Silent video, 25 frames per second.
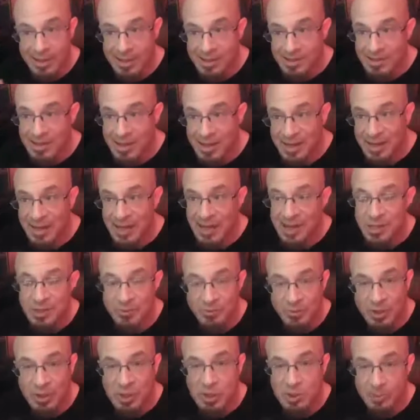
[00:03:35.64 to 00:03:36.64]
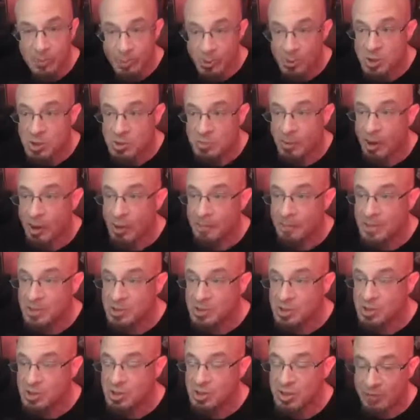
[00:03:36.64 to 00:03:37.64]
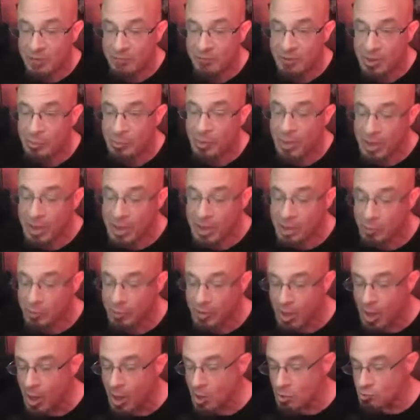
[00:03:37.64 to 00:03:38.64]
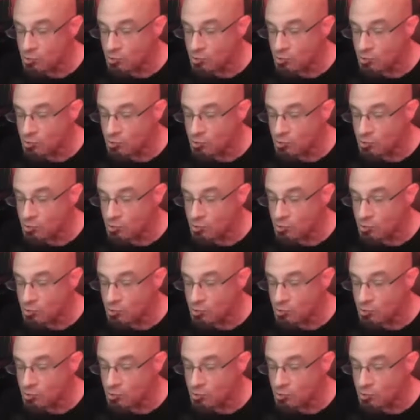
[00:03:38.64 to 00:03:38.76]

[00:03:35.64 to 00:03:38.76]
in this day and age, if you can support a small business, you definitely want to do it.